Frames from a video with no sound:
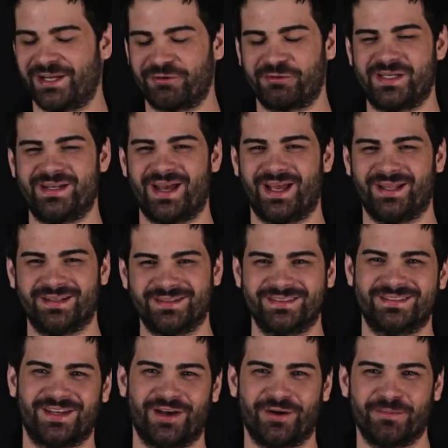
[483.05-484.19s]
get it redone.
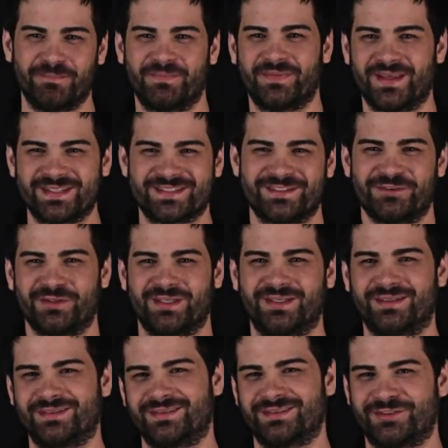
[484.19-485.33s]
So that's the only
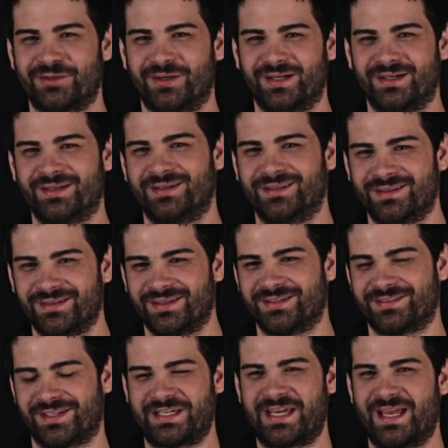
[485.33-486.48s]
story
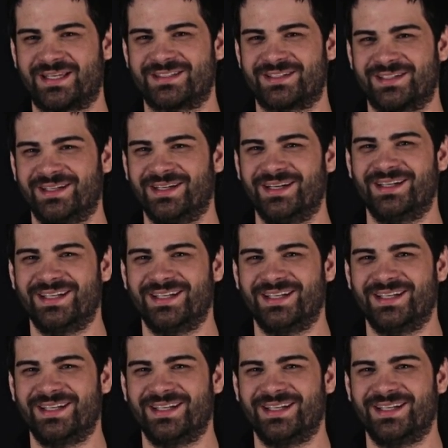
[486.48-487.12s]
that's like gangster.